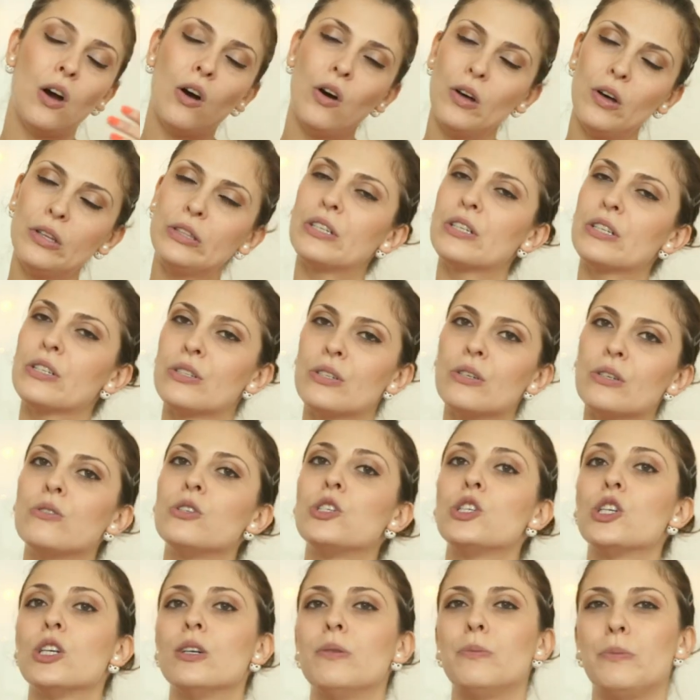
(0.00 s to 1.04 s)
other
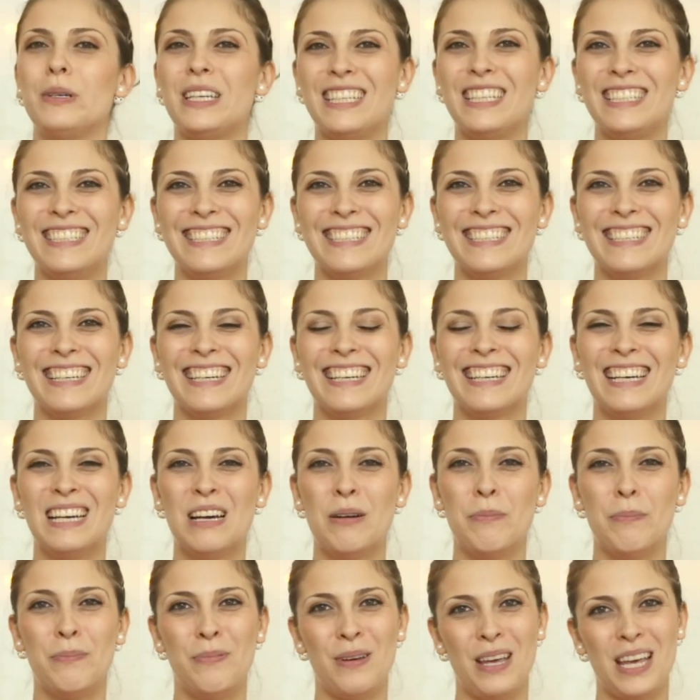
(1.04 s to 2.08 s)
social media
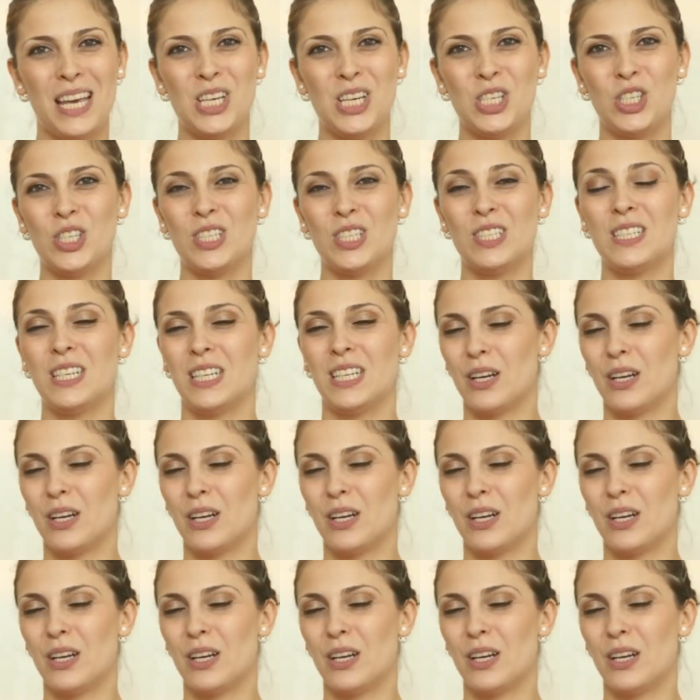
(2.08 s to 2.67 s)
pages